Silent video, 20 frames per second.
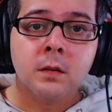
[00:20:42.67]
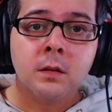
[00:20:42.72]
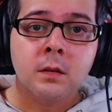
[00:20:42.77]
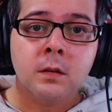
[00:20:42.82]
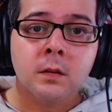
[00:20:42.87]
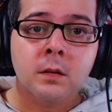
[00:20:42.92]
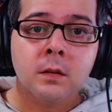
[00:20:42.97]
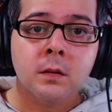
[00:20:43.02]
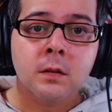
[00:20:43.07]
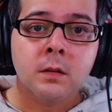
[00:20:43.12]

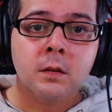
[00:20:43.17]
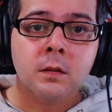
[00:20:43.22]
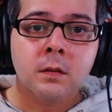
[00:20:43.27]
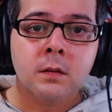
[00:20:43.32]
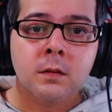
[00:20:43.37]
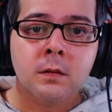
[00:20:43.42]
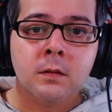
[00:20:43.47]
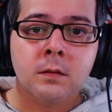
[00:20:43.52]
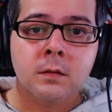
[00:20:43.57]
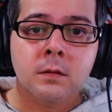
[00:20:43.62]

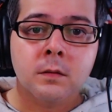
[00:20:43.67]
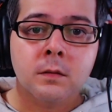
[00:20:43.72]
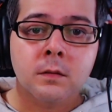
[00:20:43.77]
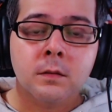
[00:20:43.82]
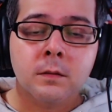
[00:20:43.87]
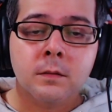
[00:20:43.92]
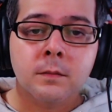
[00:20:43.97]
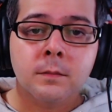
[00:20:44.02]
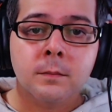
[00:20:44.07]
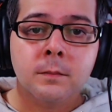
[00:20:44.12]

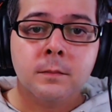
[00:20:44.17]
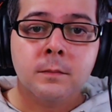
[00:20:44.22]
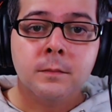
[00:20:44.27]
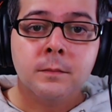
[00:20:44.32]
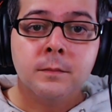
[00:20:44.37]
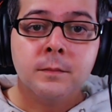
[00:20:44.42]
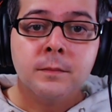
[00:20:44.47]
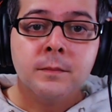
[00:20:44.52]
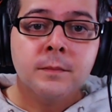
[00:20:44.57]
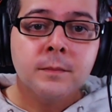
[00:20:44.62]

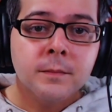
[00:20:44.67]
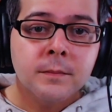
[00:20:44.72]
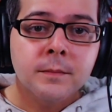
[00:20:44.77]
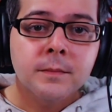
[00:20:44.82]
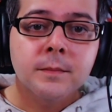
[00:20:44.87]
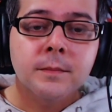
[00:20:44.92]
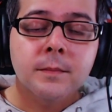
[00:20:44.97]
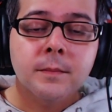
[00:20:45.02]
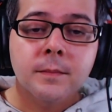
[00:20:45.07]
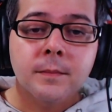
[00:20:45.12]

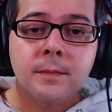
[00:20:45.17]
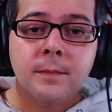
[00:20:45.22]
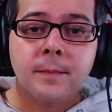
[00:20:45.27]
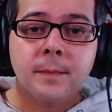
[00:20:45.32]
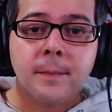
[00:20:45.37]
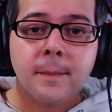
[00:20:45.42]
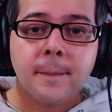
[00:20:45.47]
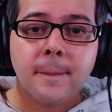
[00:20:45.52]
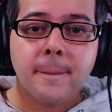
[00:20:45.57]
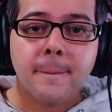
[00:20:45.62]

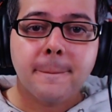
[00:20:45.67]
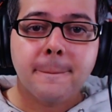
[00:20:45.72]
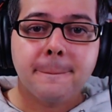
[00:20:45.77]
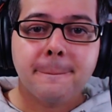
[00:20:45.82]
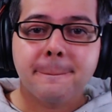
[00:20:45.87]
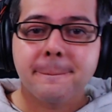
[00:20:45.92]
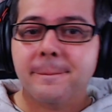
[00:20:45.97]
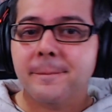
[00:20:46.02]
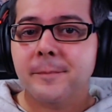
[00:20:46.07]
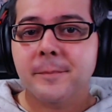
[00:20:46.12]

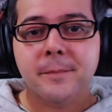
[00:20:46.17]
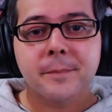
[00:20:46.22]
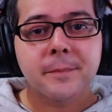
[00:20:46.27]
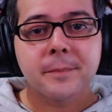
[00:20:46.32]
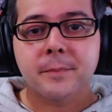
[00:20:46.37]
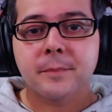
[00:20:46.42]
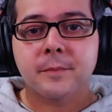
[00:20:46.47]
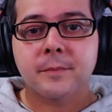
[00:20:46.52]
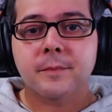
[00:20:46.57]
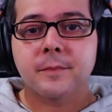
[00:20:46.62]

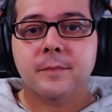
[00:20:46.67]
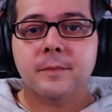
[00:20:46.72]
No one is speaking in this clip.